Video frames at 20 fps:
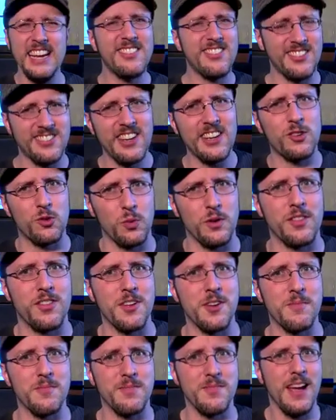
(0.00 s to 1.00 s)
It sticks with
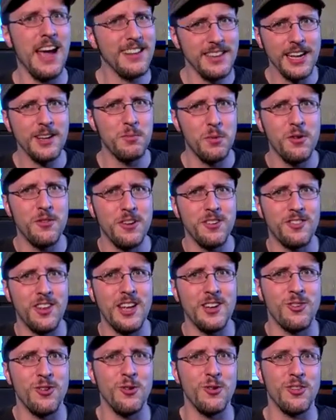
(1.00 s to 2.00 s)
them. I like movies
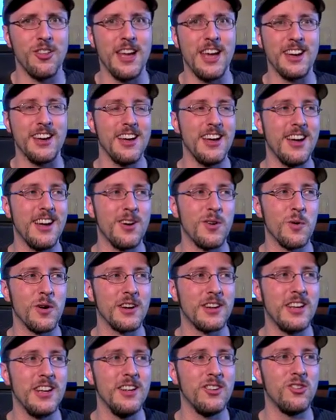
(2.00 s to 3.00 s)
that do that,
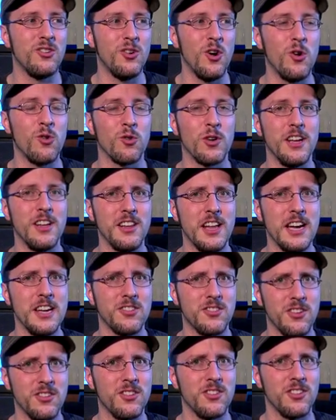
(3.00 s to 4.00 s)
where kids don't
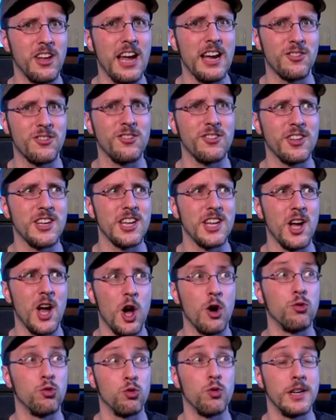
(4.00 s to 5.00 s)
realize this is actually
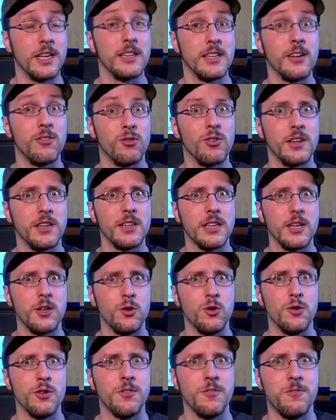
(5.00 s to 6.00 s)
a really, really
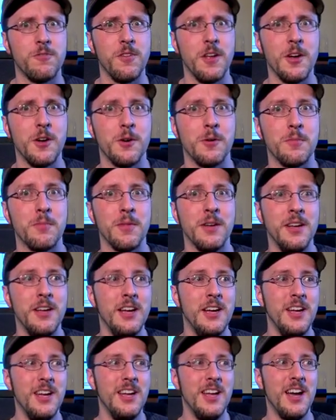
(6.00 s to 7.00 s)
good film.
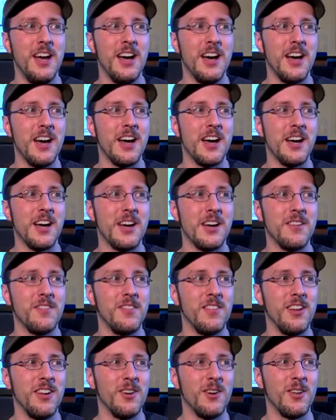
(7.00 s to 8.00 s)

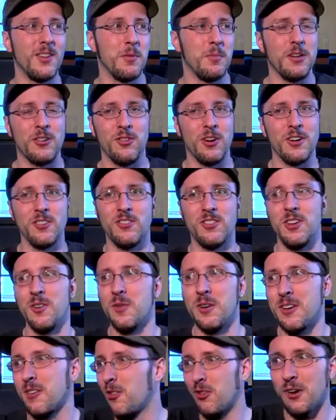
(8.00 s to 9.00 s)
They much rather see
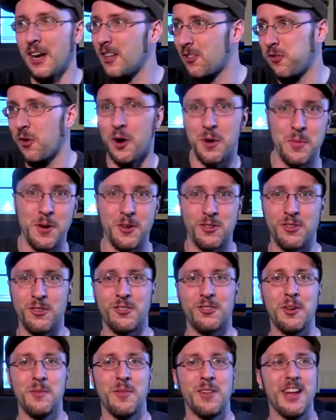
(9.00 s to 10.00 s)
Transformers
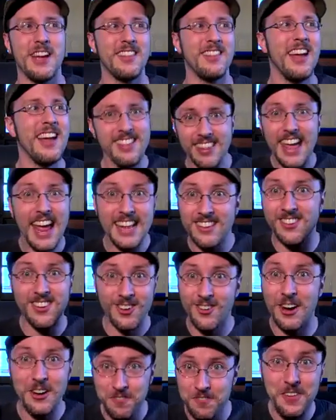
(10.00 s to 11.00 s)
or something like that. That's
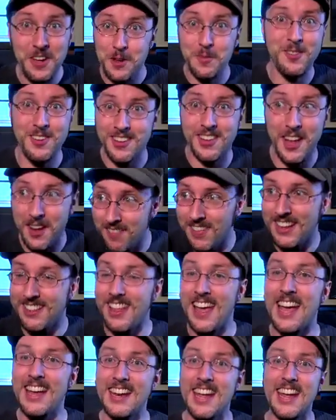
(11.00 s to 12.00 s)
a great film to them
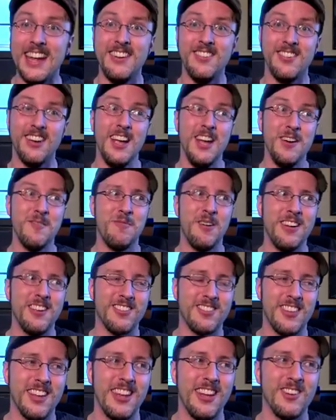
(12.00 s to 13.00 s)
at that age. But
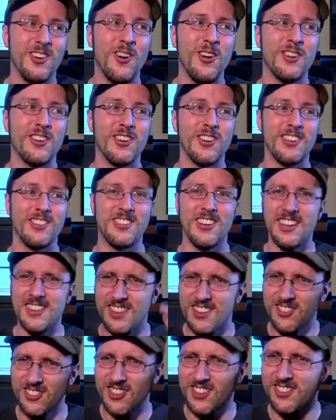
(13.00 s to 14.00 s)
as they get older, it's
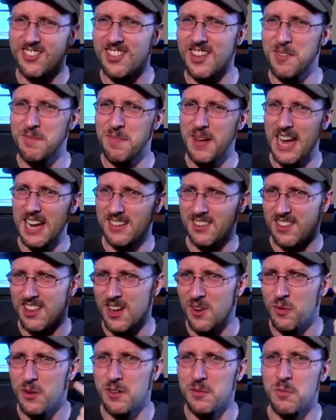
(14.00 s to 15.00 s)
like they sort of think back to
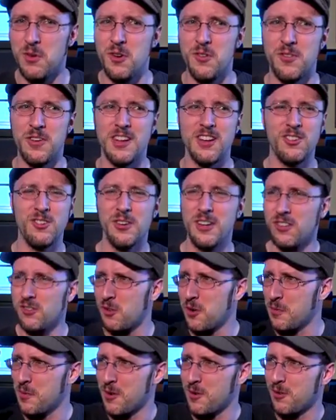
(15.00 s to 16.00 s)
that one movie, and
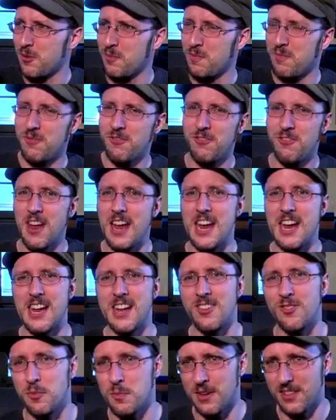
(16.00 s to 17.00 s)
Transformers
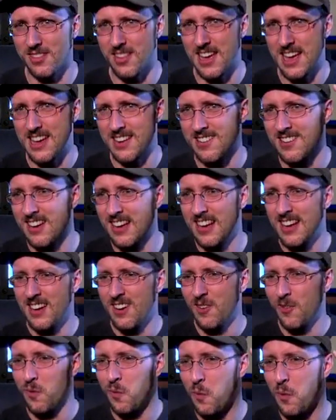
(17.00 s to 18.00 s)
fades, but that
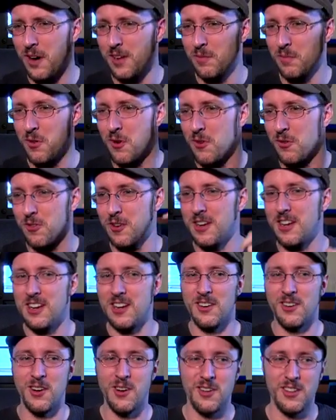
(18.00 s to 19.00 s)
one
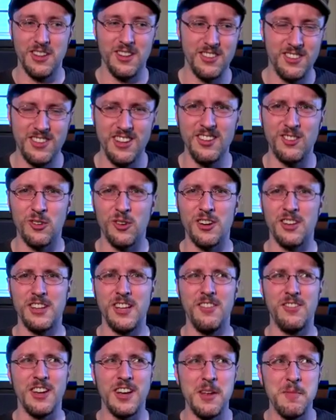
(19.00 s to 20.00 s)
movie, that did sort of
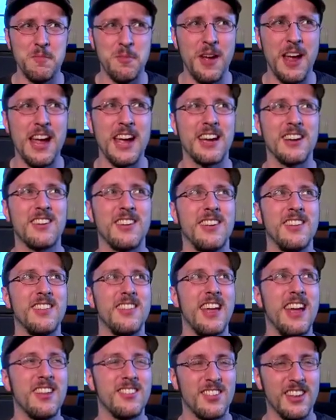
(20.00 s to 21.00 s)
leave an impact,
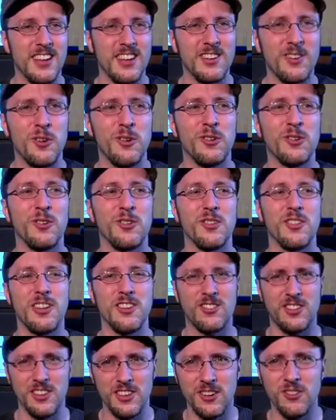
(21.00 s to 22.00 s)
and as they get older,
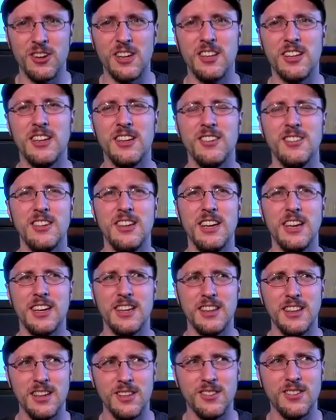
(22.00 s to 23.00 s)
they suddenly realize,
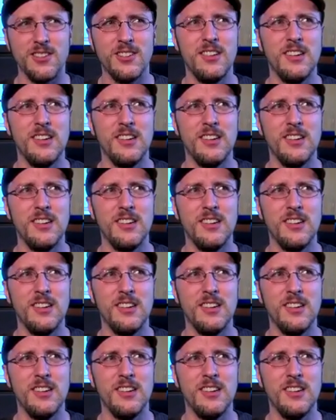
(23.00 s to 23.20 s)
yeah,